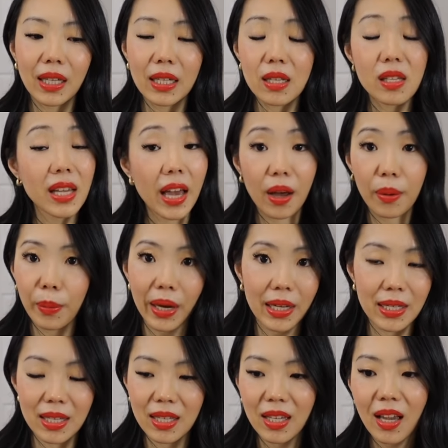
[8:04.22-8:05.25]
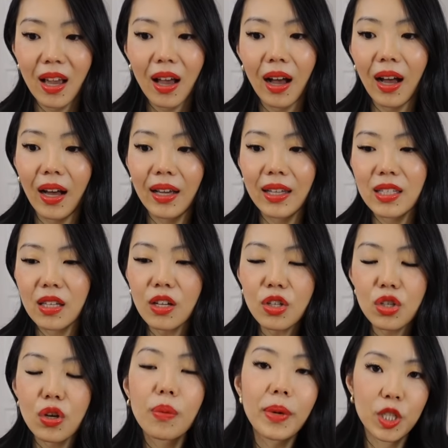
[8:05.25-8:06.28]
that's Hermes. Uh, it's not
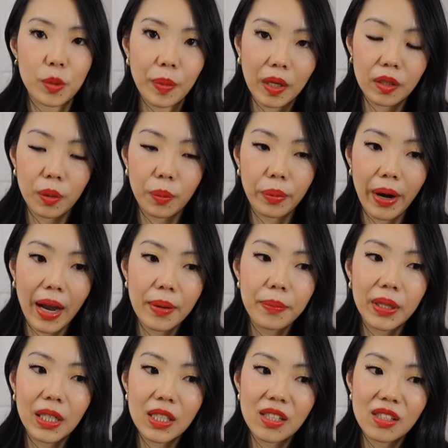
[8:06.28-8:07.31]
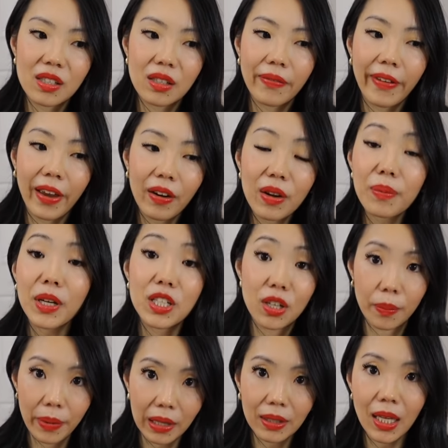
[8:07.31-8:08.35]
so much about the brand, but it's very much
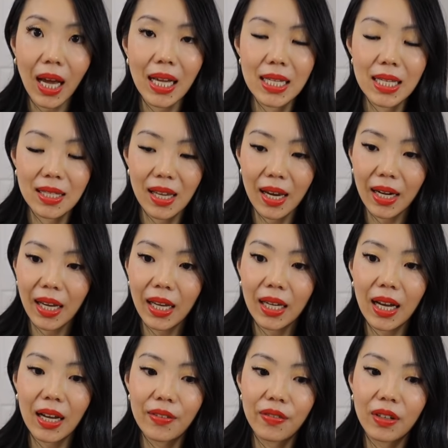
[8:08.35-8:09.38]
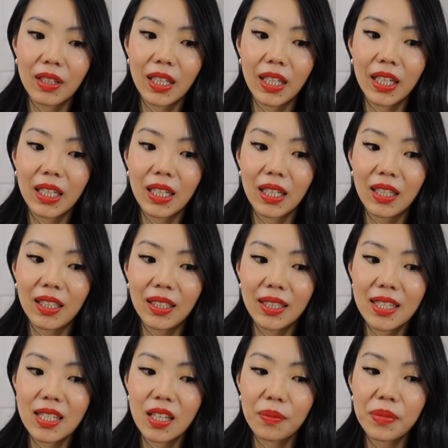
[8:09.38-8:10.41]
about the aesthetic. I feel like uh,
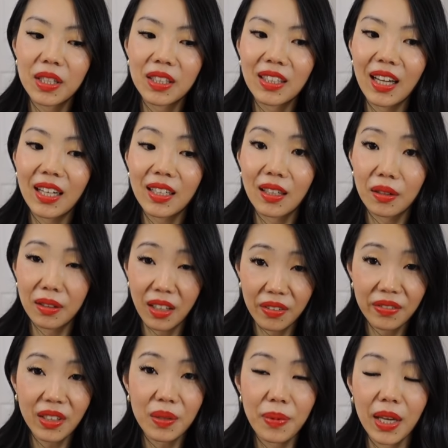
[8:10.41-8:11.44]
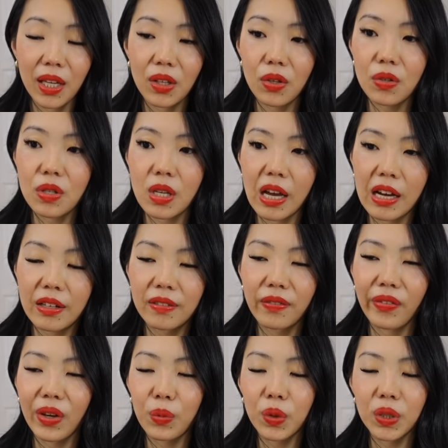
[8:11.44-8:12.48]
it's something that I can definitely make use of.
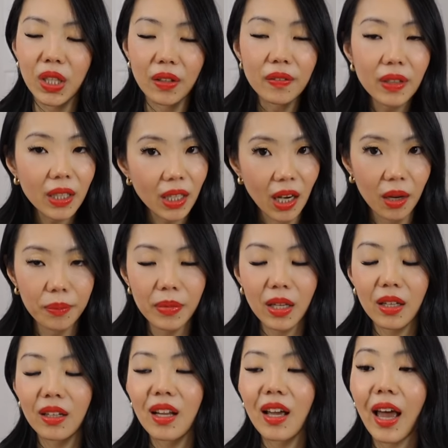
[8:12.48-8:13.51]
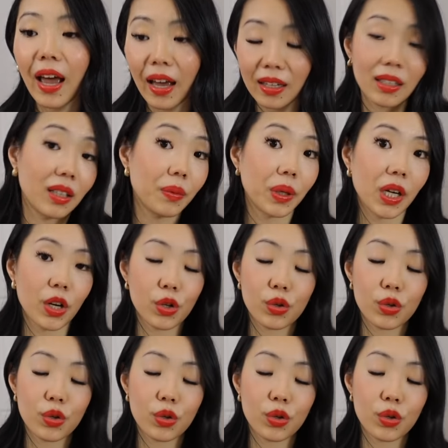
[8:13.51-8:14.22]
It will definitely come in handy when I